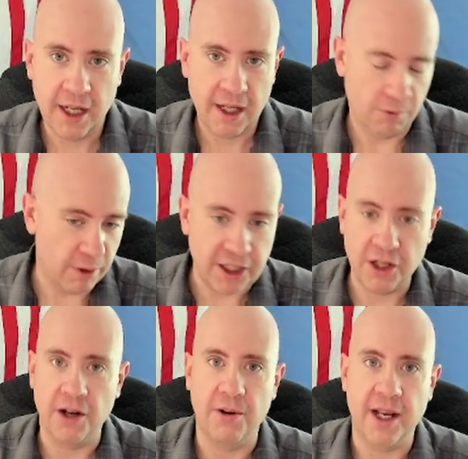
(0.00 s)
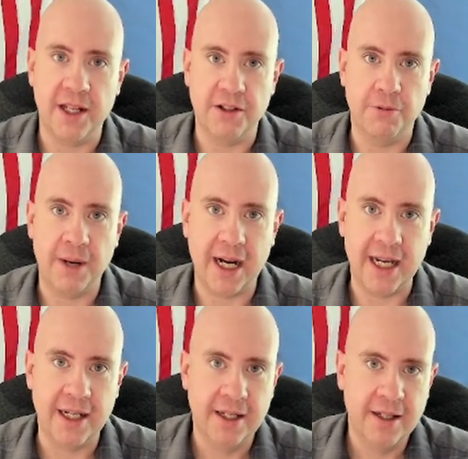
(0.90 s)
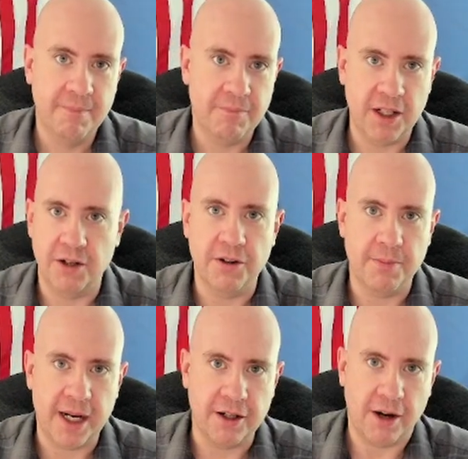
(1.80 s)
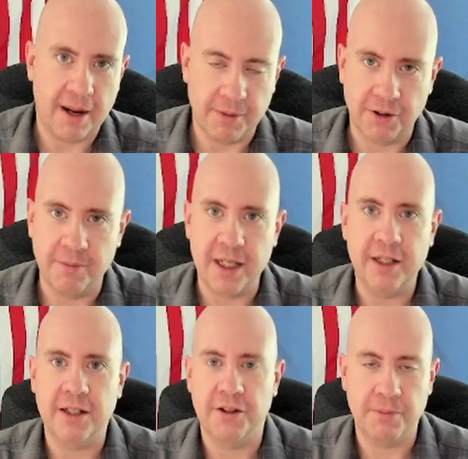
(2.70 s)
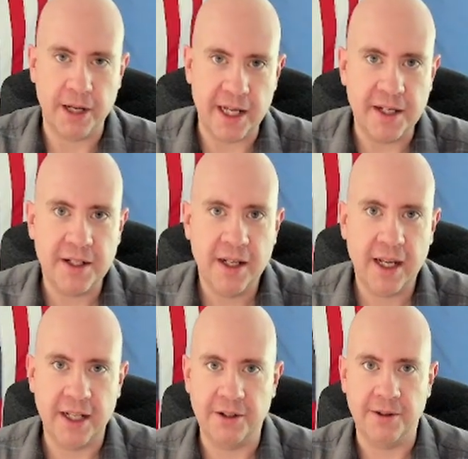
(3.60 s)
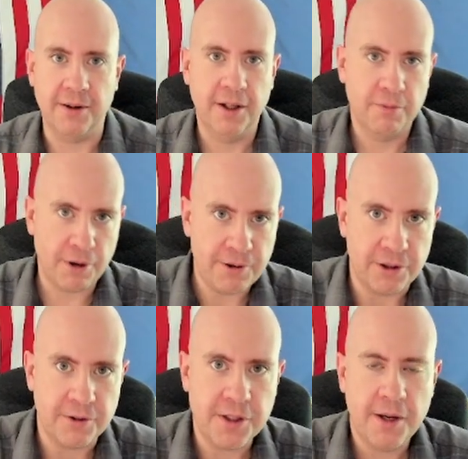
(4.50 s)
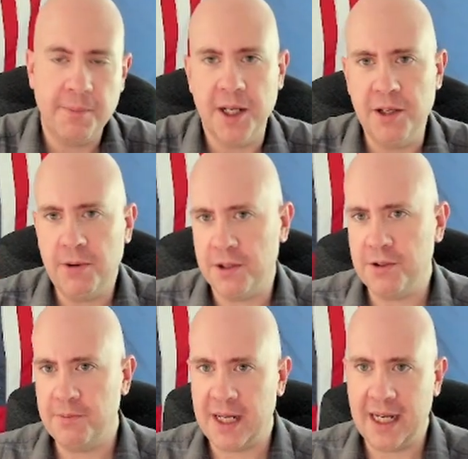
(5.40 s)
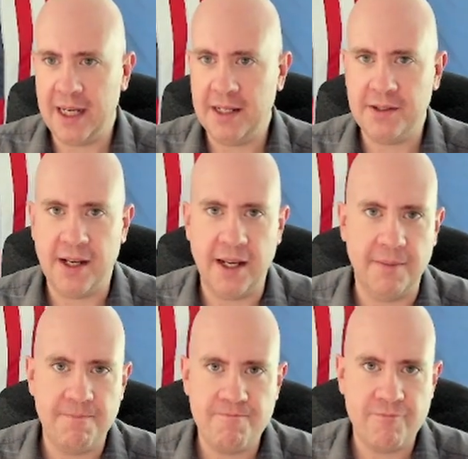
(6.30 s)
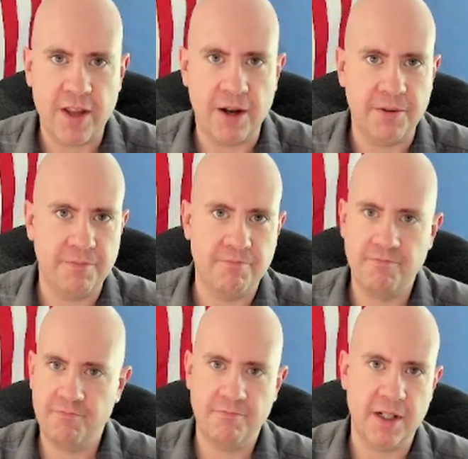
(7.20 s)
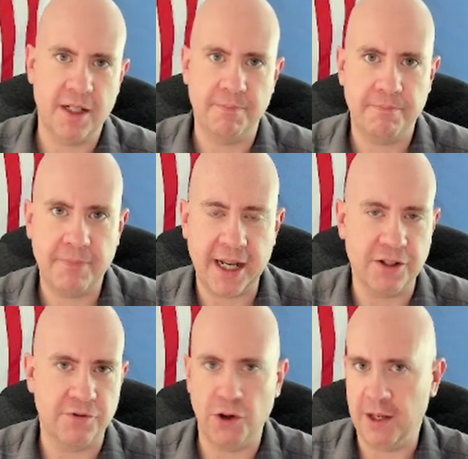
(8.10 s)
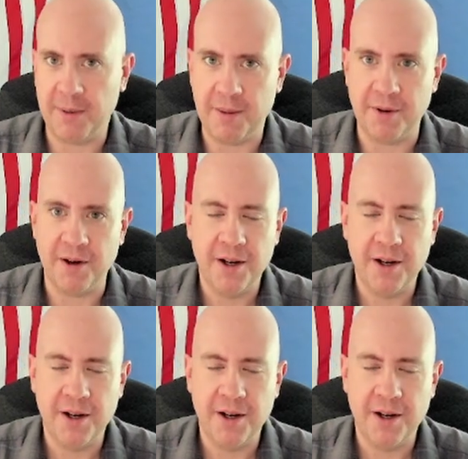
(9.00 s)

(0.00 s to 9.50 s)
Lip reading: Winco and you buy your hamburger meat and your bread and your produce, but you also buy, say, a package of toilet paper.